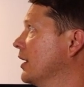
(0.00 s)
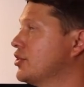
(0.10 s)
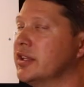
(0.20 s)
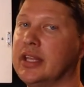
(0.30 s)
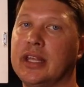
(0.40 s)

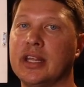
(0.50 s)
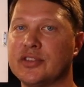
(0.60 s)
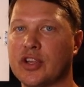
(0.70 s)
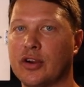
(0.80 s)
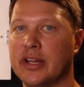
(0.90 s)
Actually, it
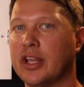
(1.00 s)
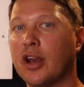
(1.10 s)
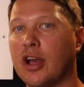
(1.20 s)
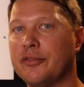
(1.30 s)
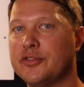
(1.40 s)
has already
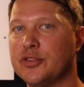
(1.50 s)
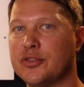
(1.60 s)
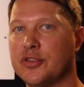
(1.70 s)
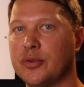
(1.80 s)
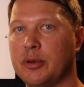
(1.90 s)
cut off
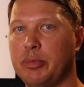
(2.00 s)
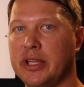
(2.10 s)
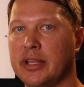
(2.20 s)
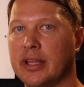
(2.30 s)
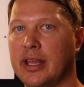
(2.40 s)
due to it
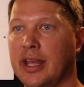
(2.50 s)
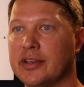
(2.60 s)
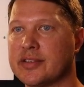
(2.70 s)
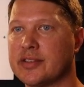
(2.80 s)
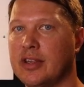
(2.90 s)
being
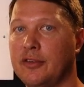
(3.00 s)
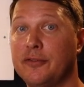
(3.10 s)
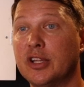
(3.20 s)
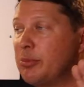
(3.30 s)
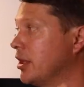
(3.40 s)
at
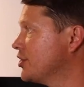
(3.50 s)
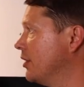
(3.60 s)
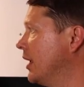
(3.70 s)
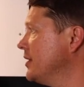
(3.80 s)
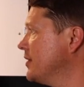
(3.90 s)
fully
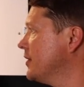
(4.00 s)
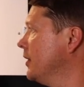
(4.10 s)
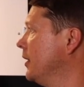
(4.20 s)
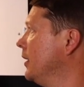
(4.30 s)
pressurized.